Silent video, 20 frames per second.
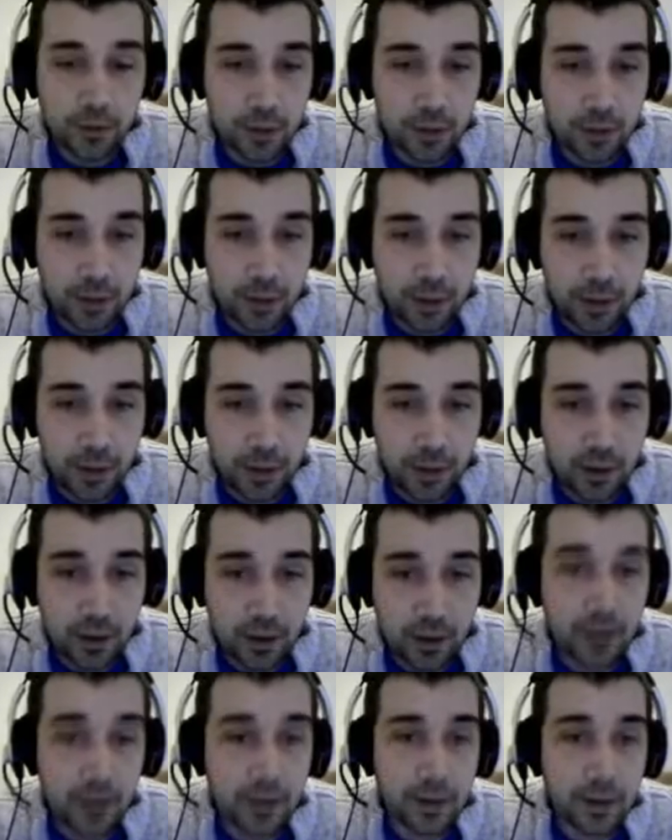Did I pick that up?
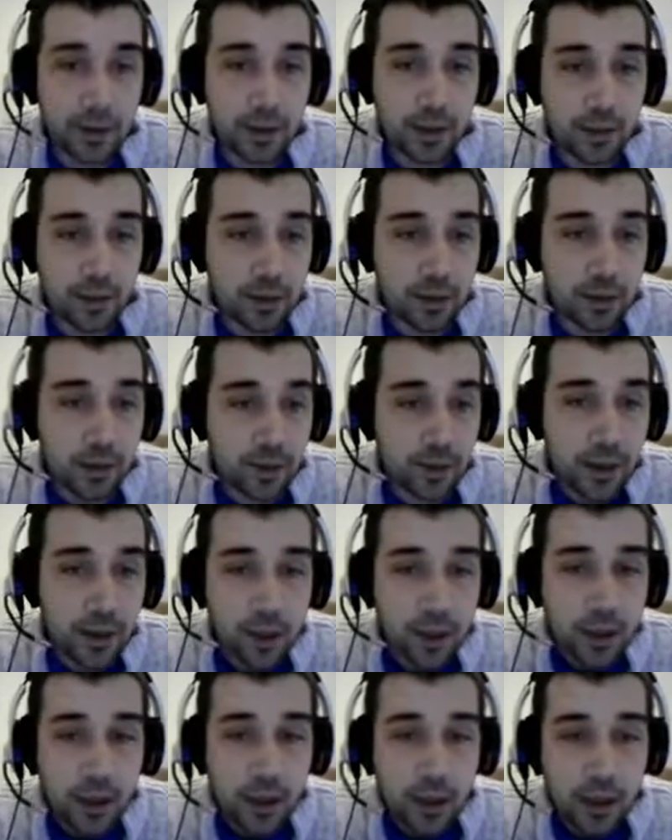Yes, I picked that dirt up.
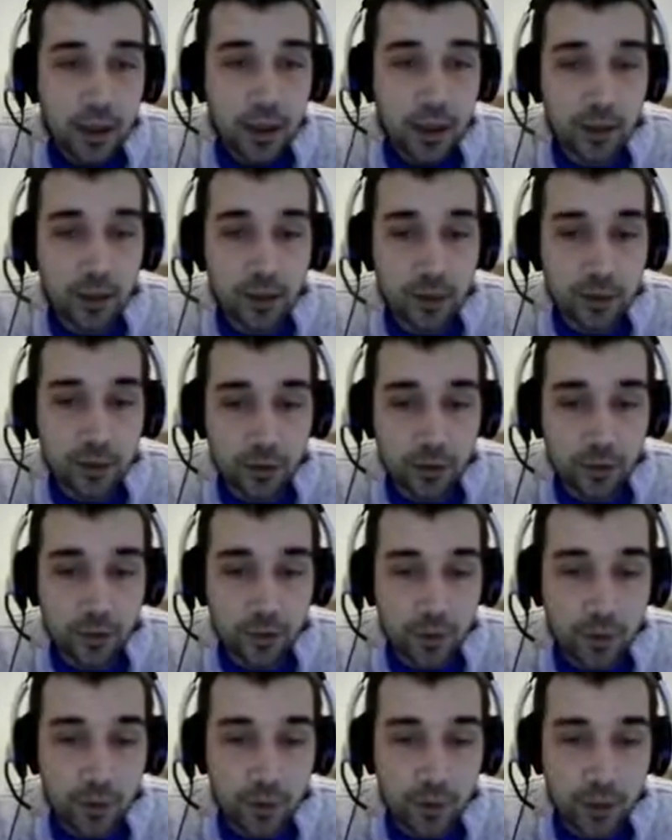The result
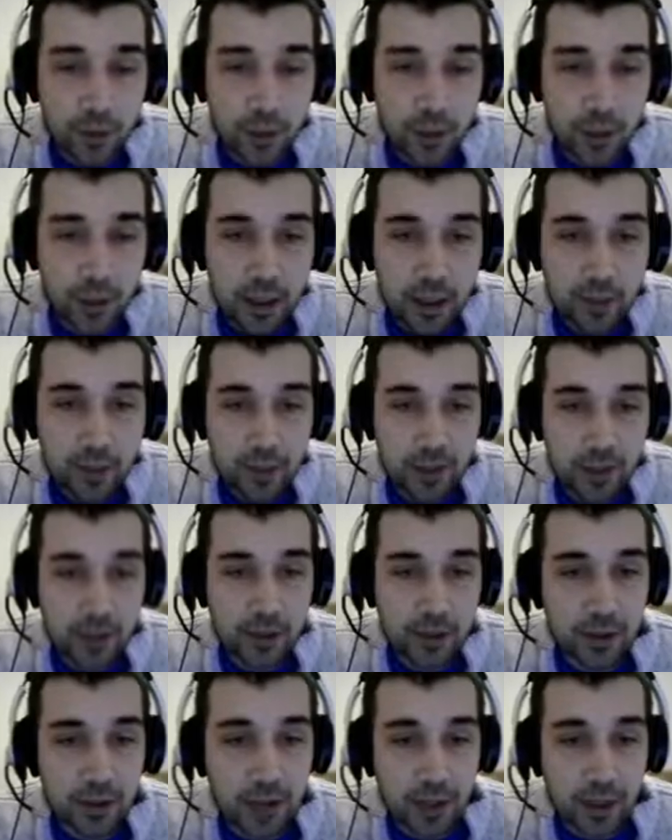was, as you
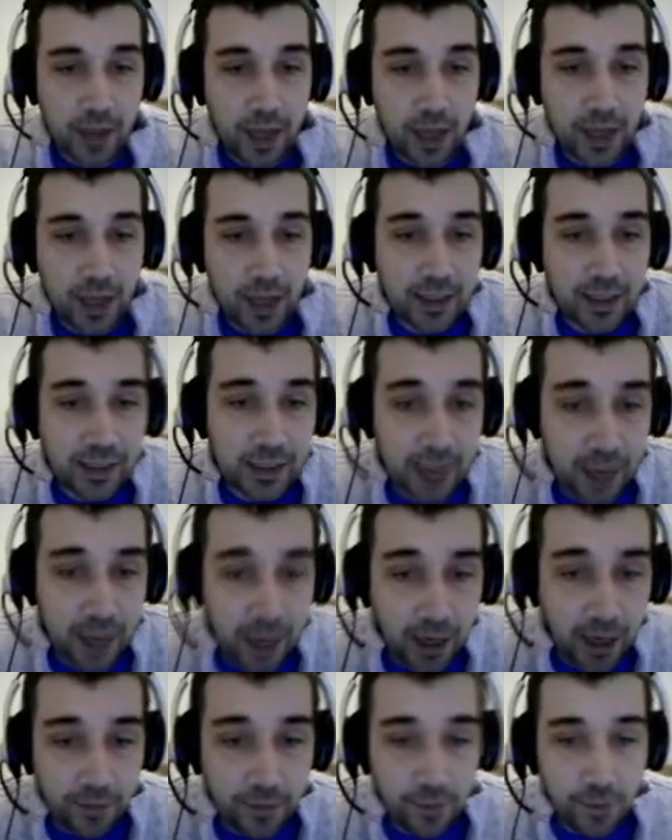can see, a
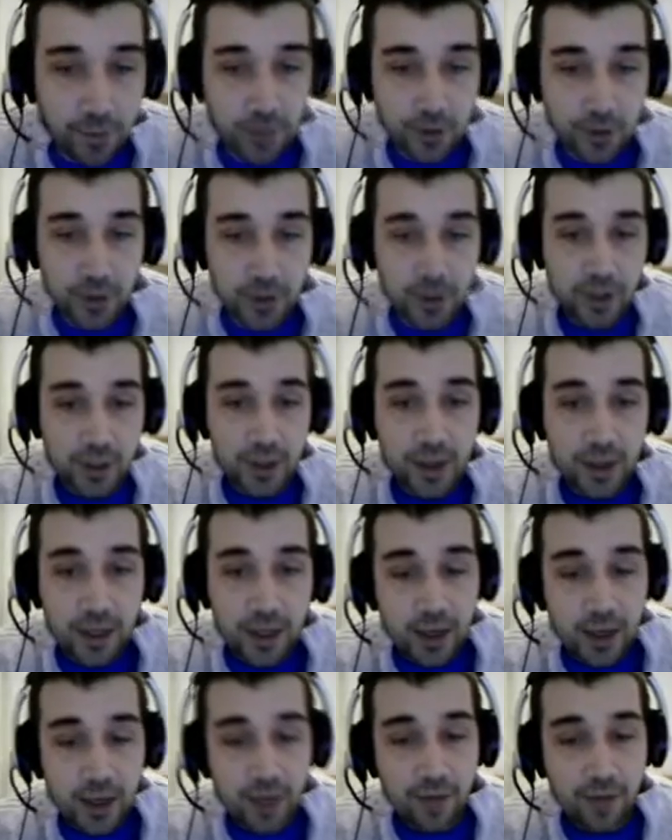stack of wood,
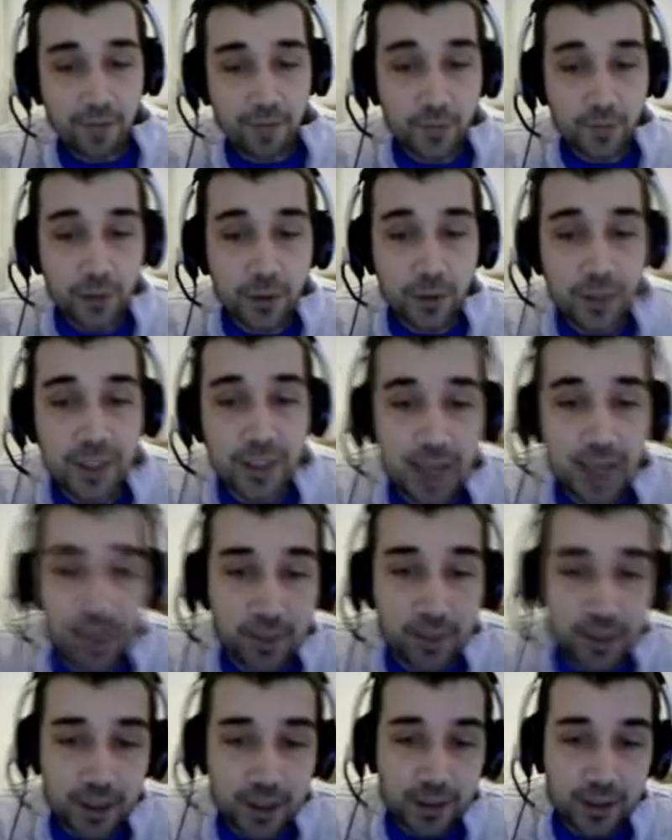40
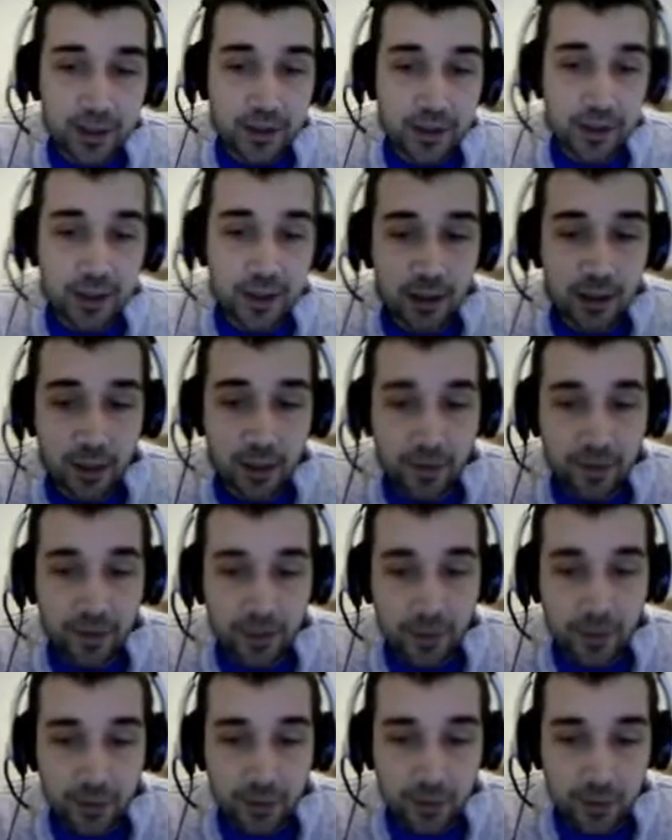saplings, a couple of
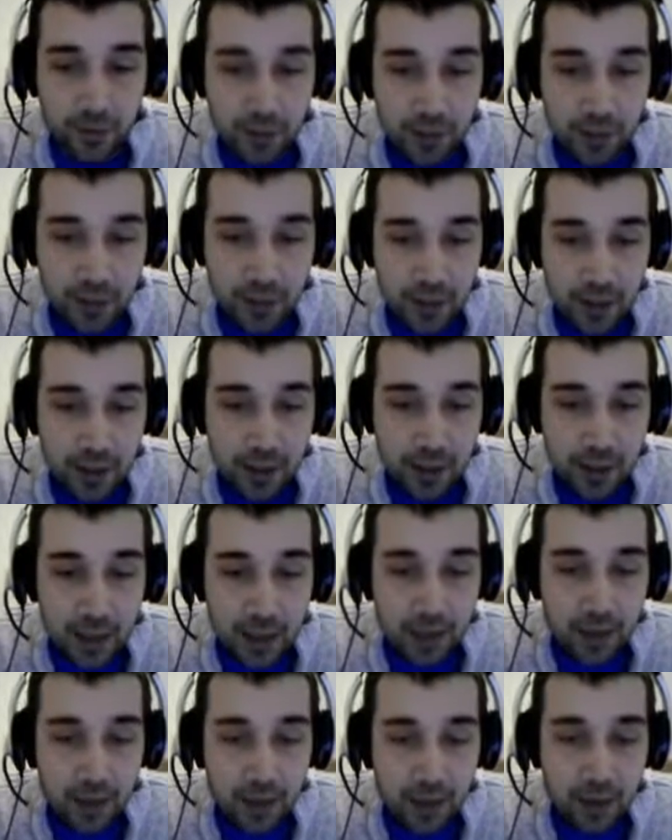apples, which I'm going to eat
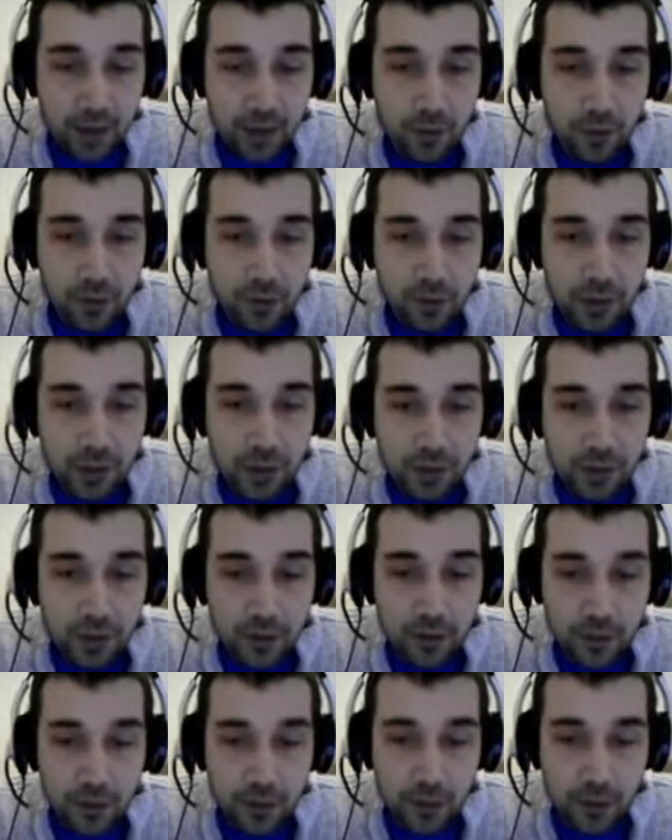now, and 3
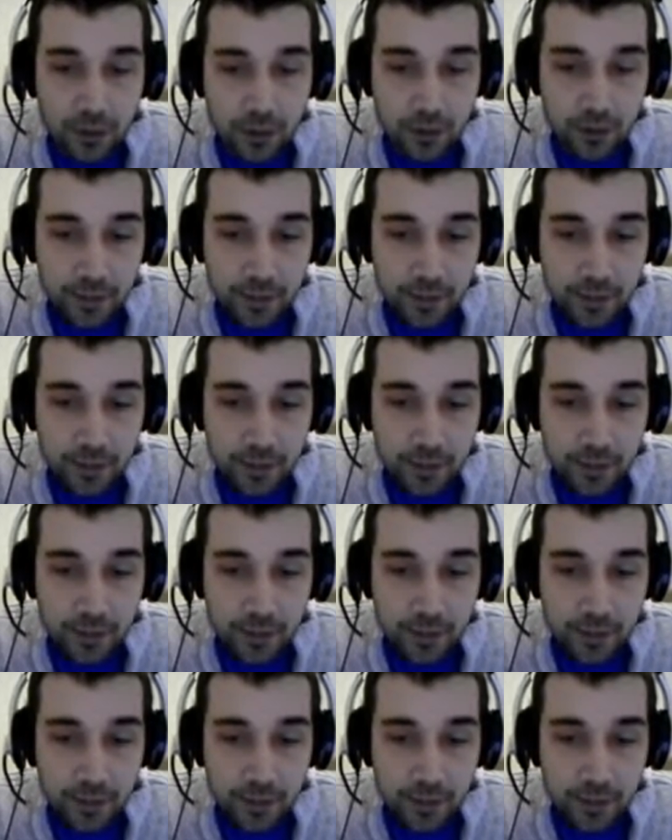silkworms.